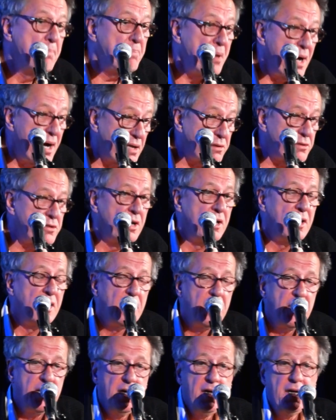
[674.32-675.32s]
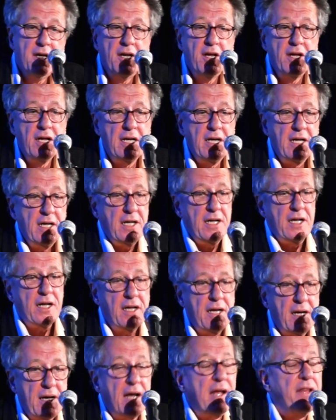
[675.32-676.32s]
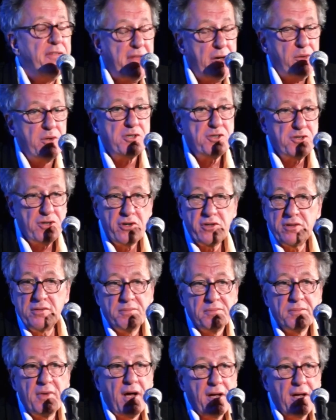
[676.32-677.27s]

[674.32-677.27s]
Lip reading: But, and there were certain,